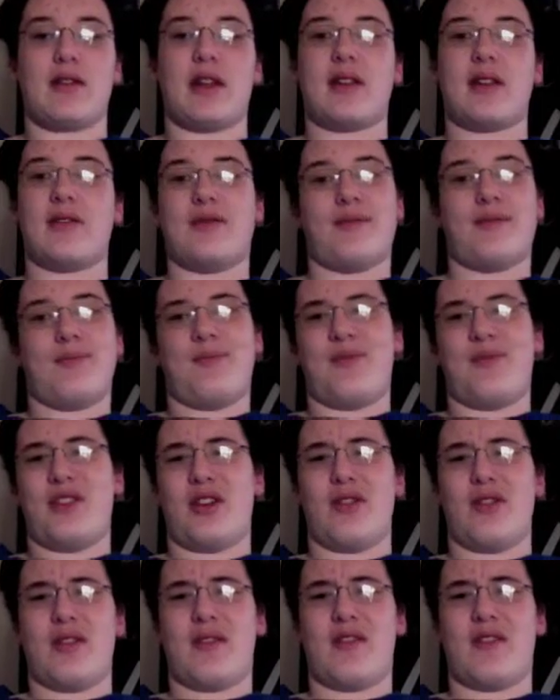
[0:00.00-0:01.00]
I don't
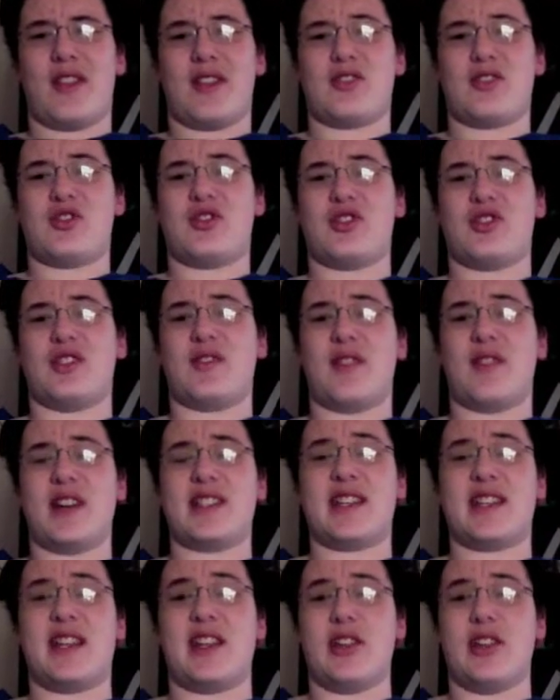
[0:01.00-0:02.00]
know if that's just the
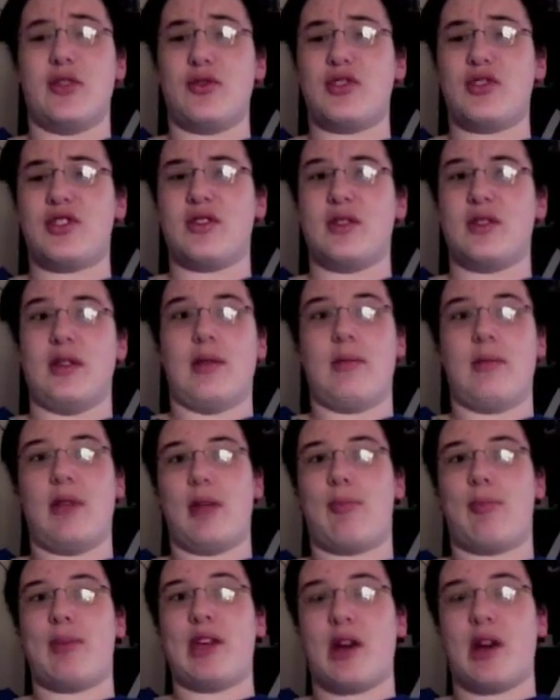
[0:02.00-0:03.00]
device getting used to
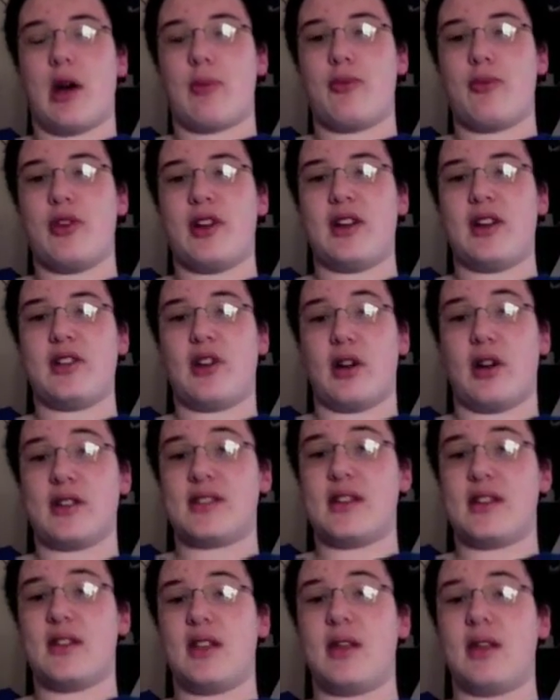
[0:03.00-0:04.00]
it being operated
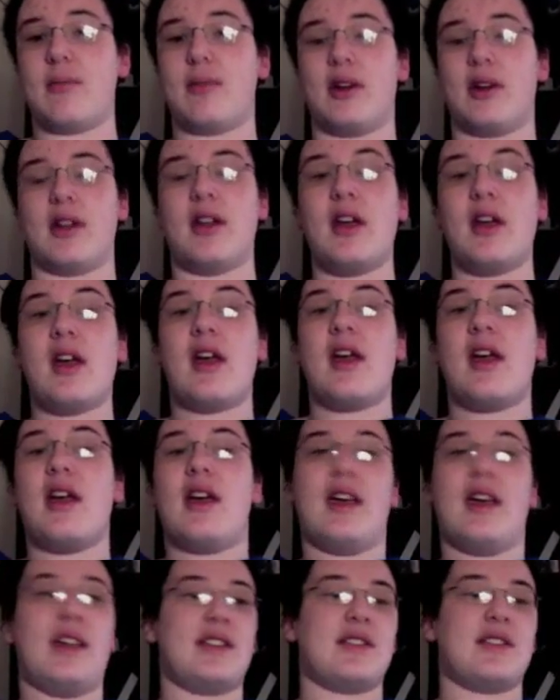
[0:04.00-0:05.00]
constantly, but
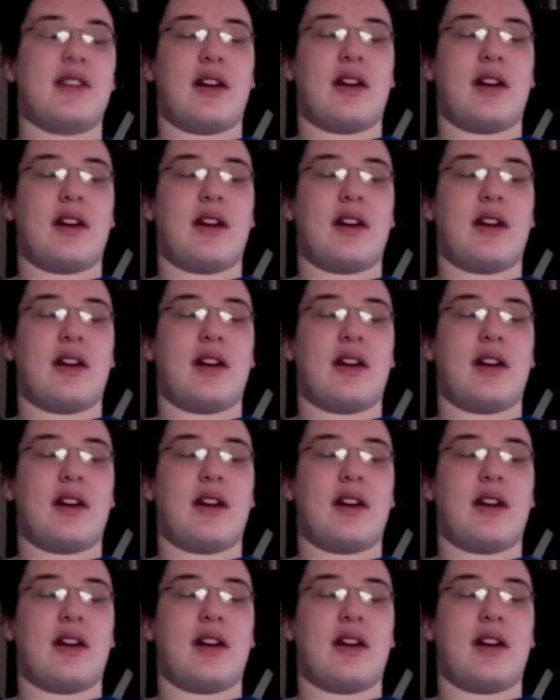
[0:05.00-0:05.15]
it's